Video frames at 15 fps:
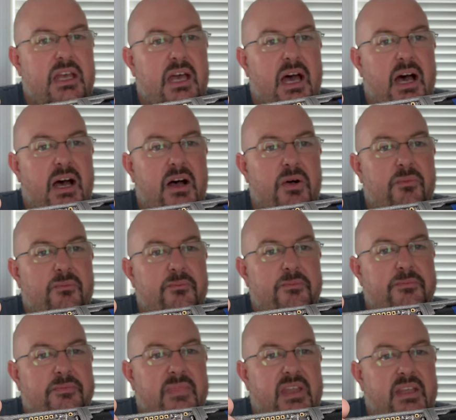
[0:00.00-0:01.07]
um,
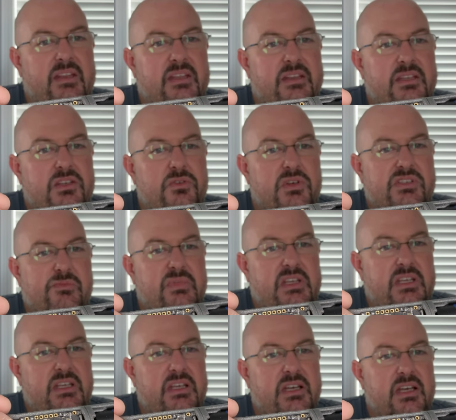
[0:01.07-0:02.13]
and then the U S
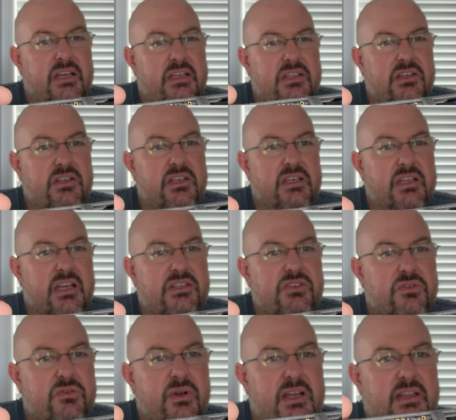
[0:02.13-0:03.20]
B, uh, you can connect to
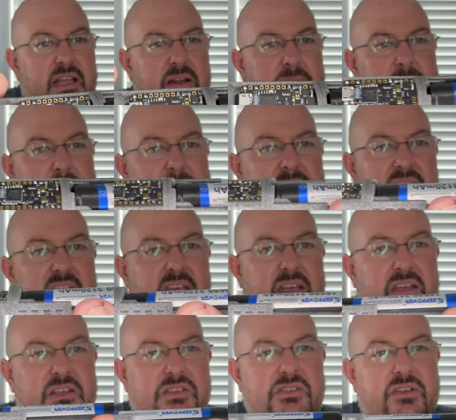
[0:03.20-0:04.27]
it right there.
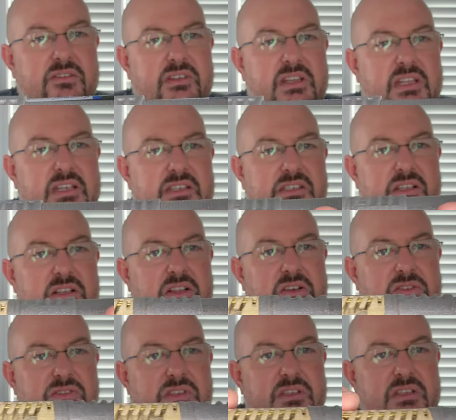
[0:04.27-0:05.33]
Uh, so everything is enclosed.